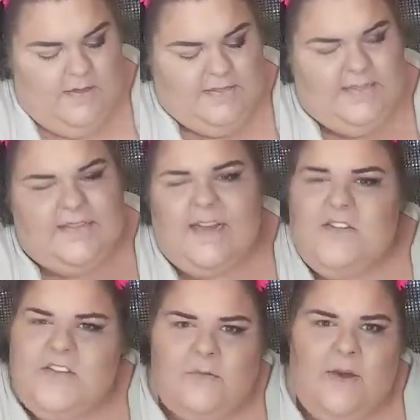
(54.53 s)
this is
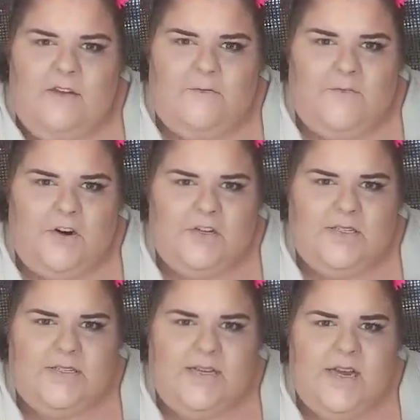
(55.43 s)
actually my
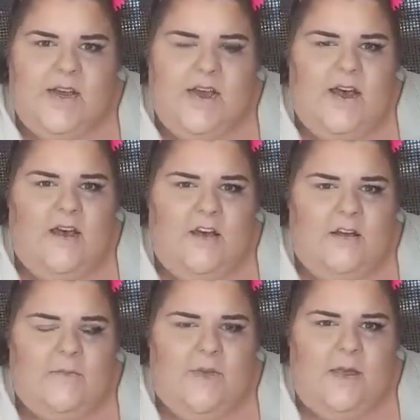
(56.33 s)
first
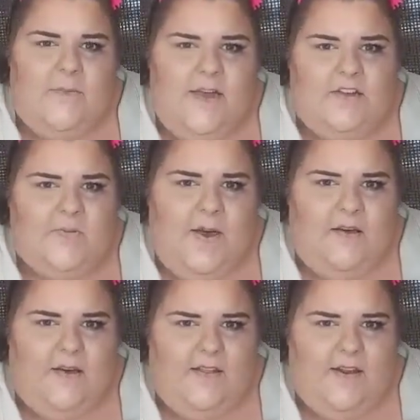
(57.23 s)
ABH
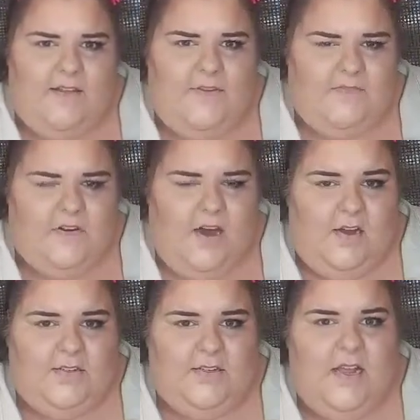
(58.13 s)
palette that I've ever
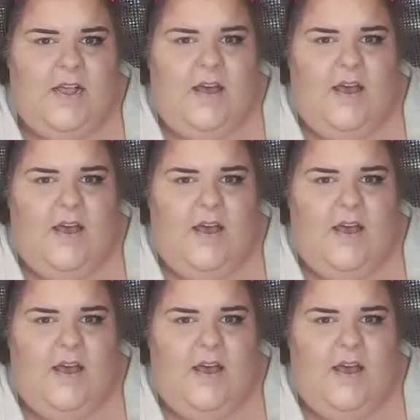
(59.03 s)
gotten.